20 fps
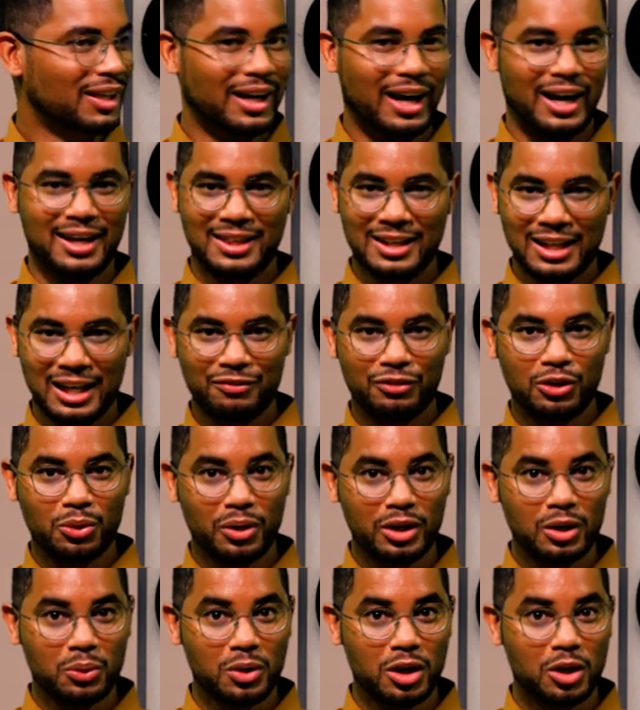I think if you
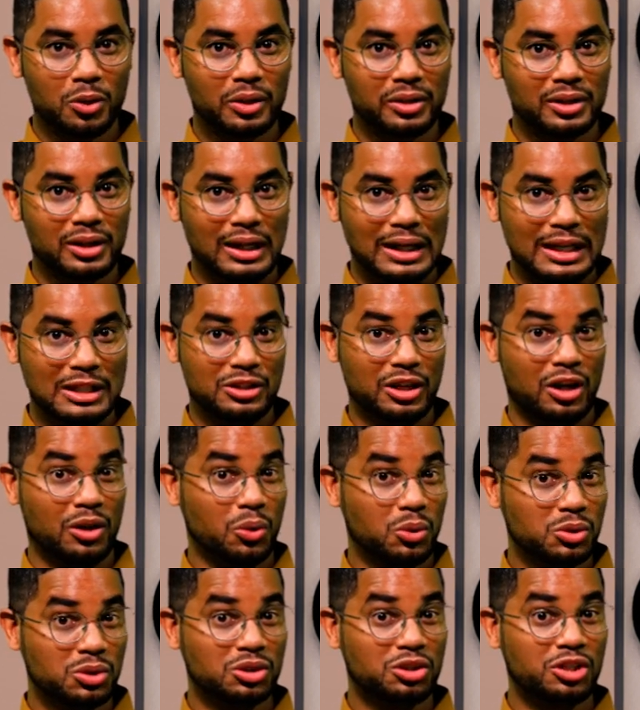want to work with Ra-eese, you can
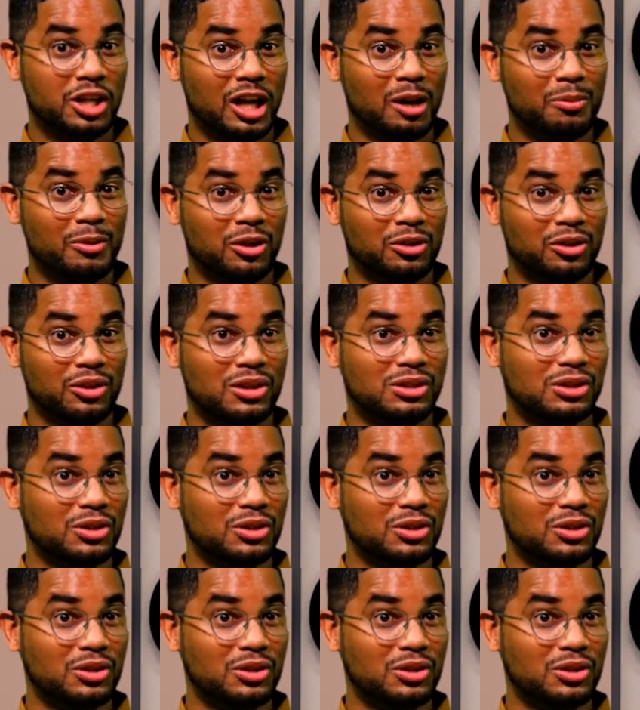also check him out on your